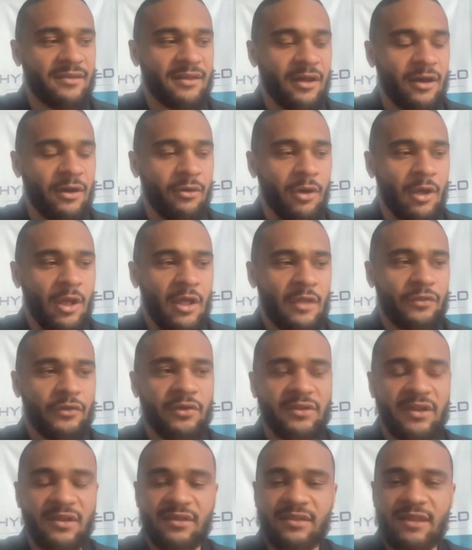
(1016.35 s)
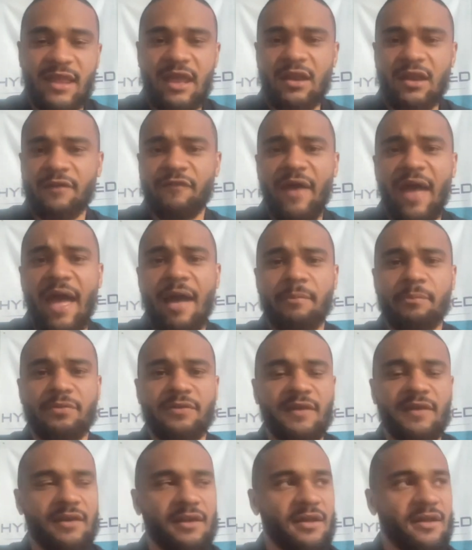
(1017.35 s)
So there's a state of
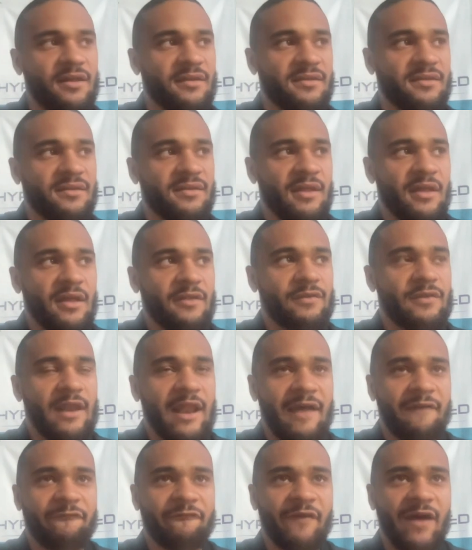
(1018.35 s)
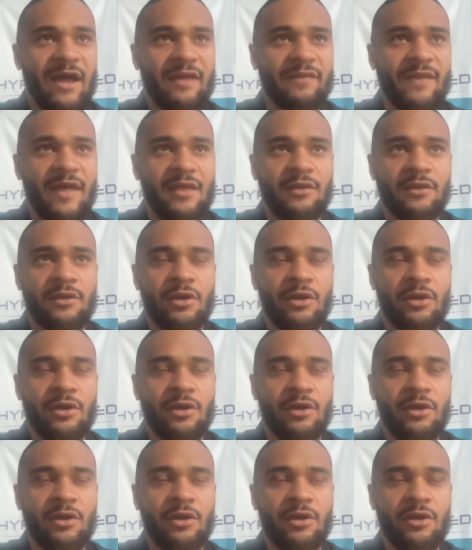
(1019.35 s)
emptiness that I find that,